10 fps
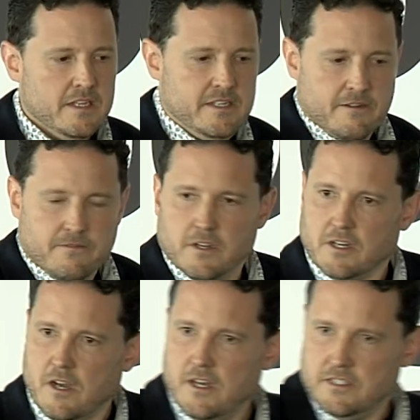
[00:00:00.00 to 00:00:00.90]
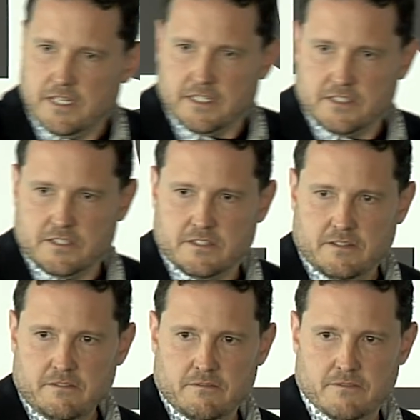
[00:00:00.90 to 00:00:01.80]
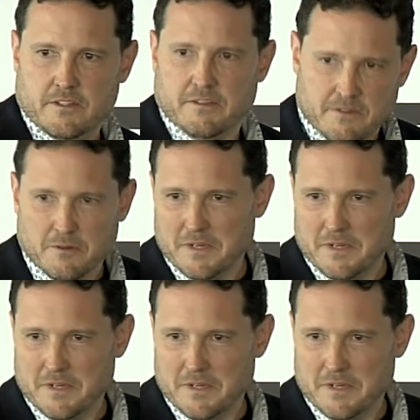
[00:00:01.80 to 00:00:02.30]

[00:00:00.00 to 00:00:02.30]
different contexts for different